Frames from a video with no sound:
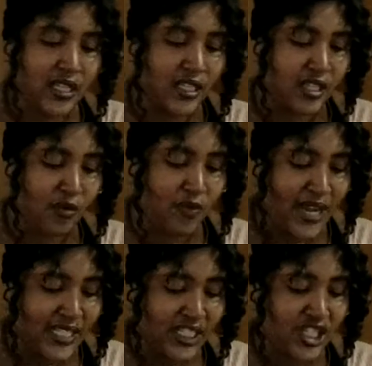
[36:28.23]
The
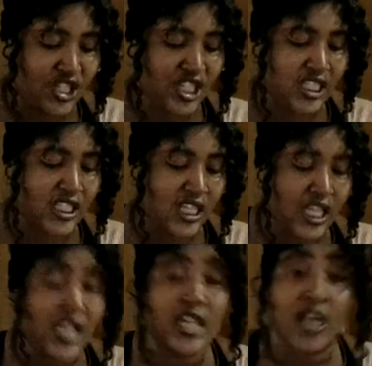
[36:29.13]
rest is just
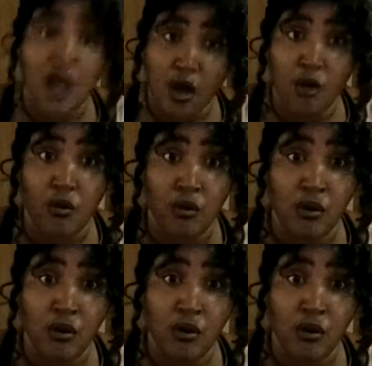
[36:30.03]
ego.